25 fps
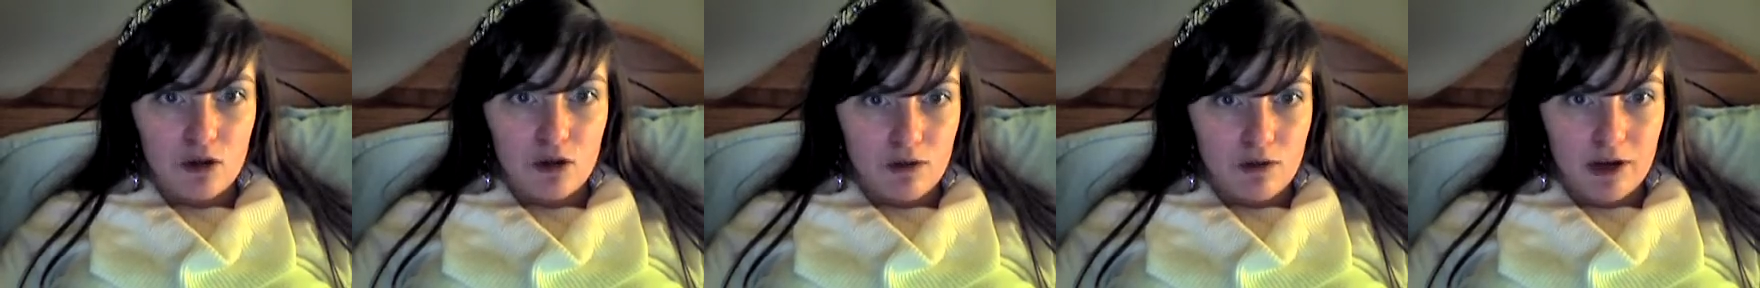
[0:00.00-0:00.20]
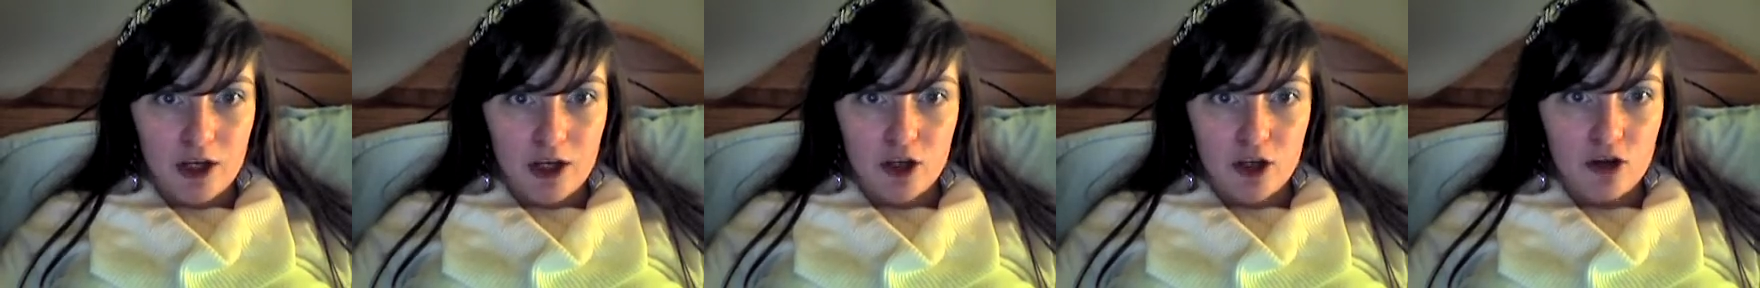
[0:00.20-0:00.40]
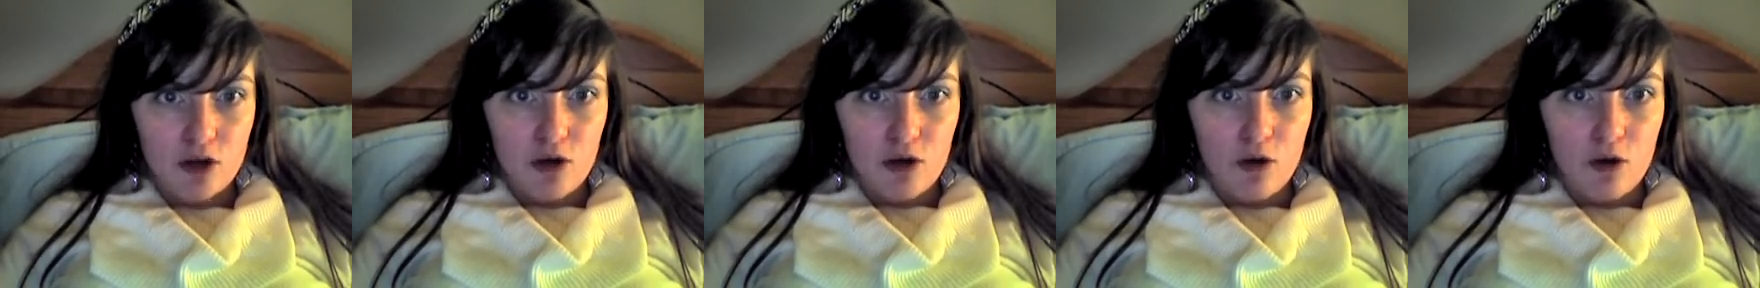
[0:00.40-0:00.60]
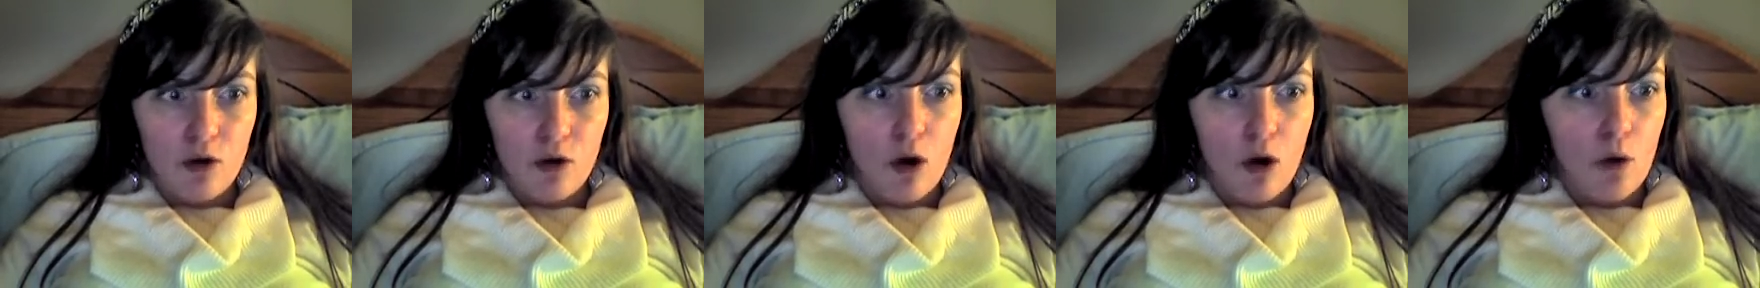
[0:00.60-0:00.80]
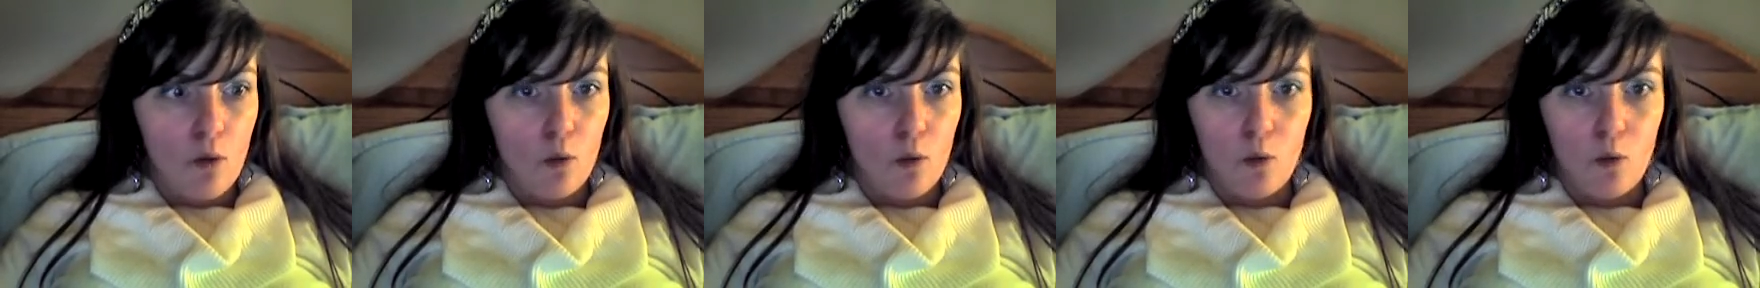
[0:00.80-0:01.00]

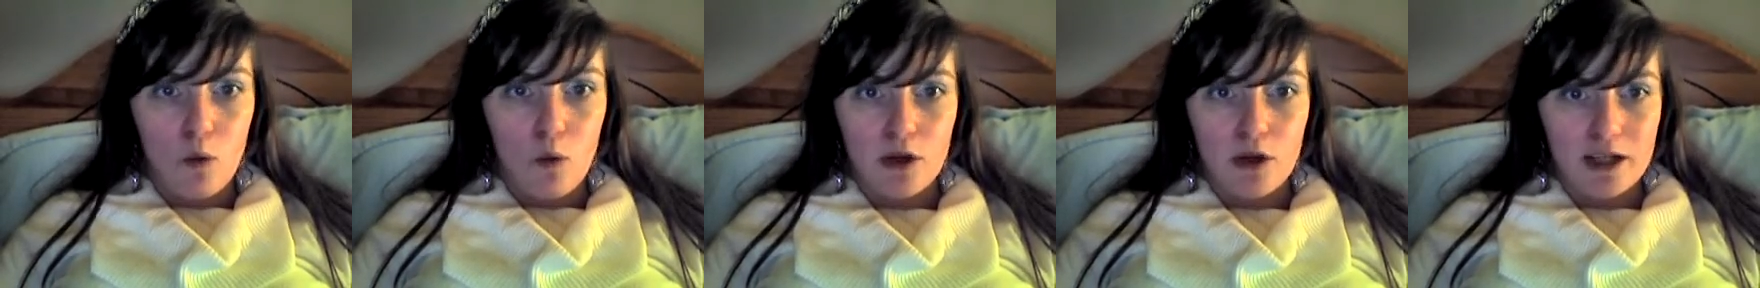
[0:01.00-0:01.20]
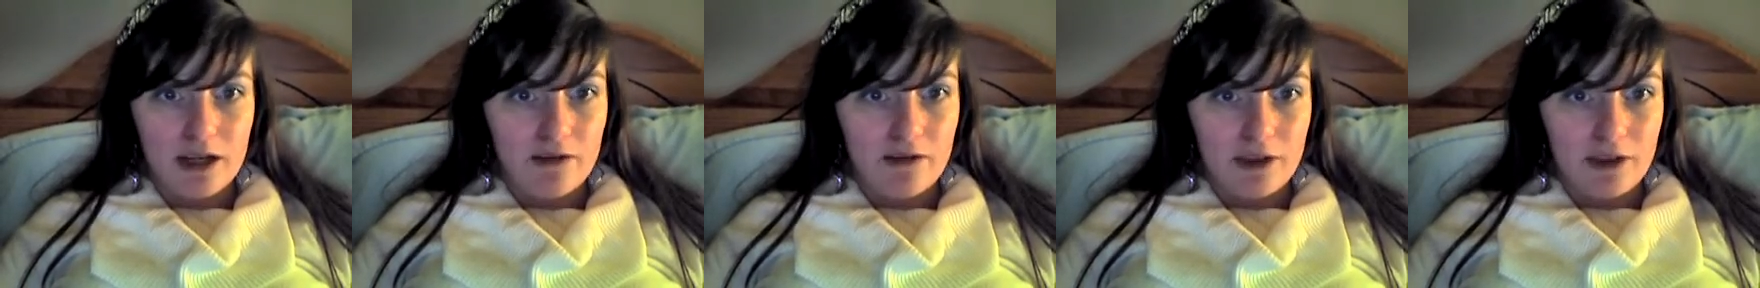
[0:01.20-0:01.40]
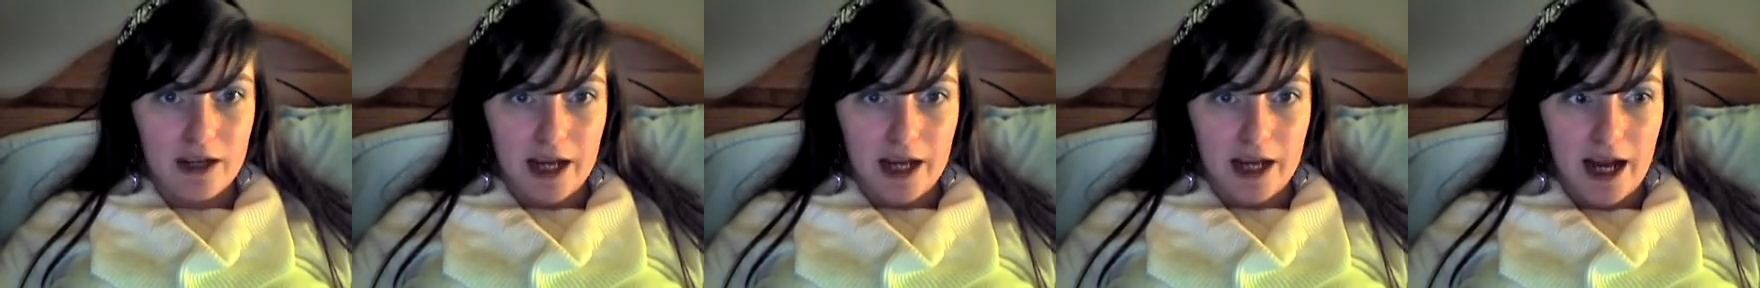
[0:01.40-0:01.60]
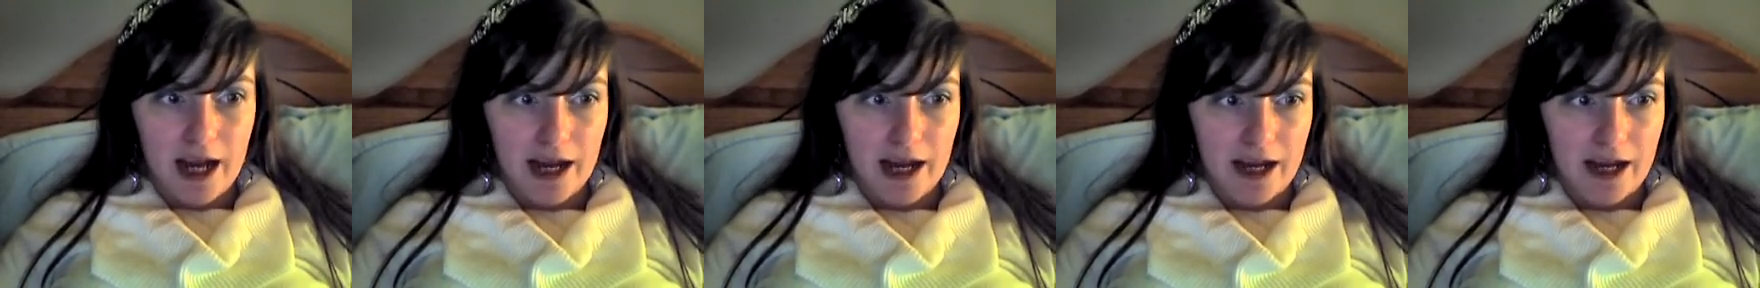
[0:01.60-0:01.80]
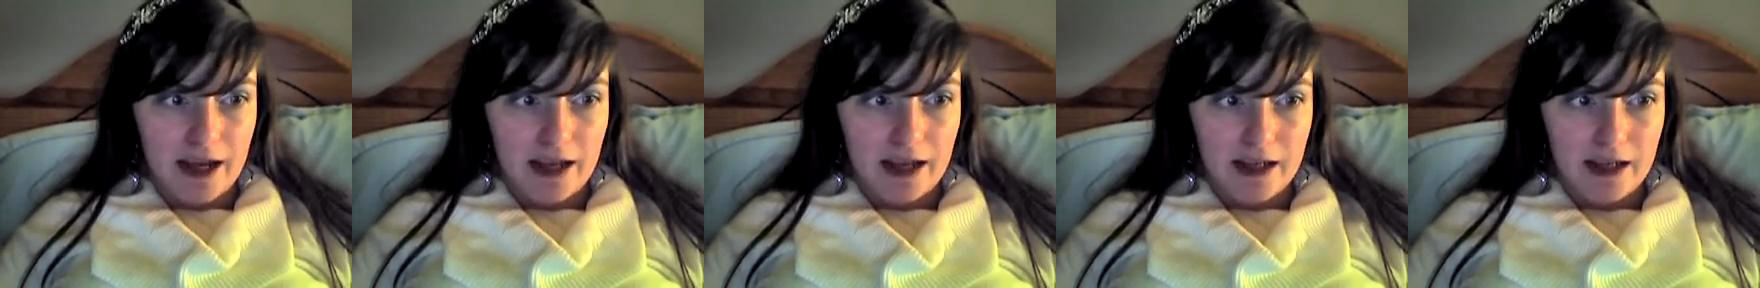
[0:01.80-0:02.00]
torrential, whatever the
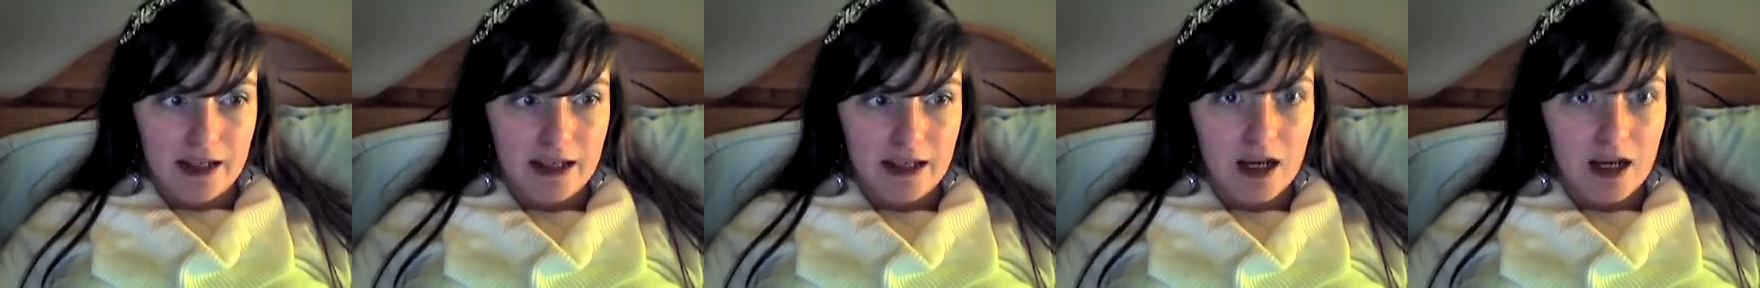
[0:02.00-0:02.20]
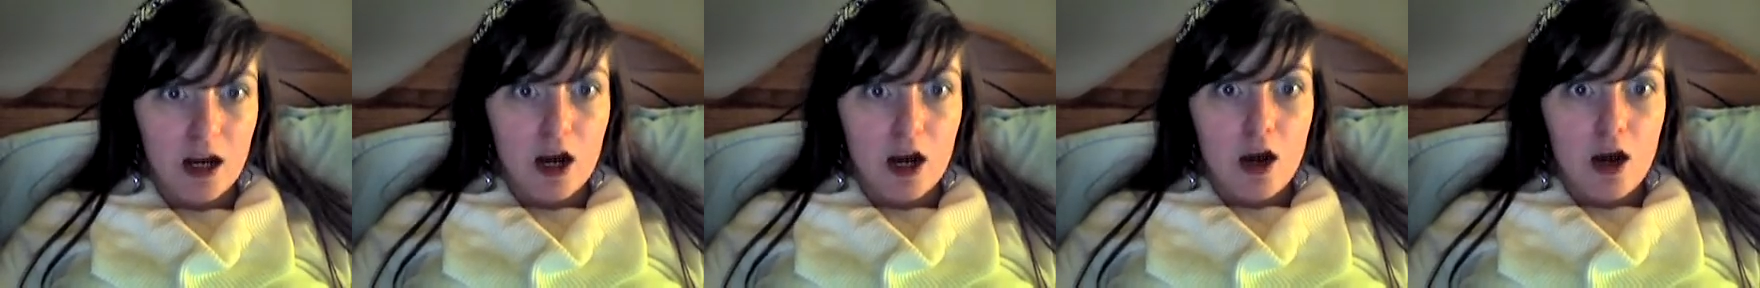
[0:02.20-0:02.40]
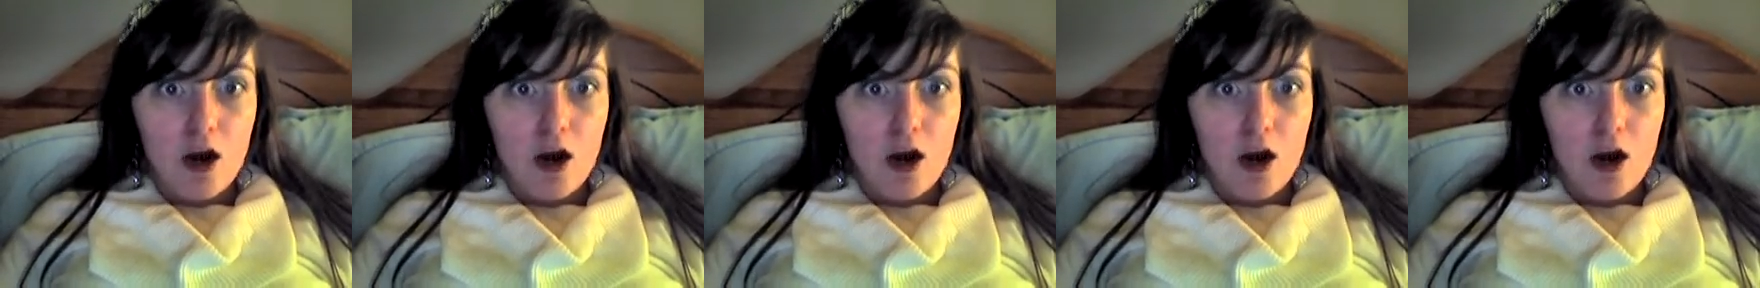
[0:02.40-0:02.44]
heck it is,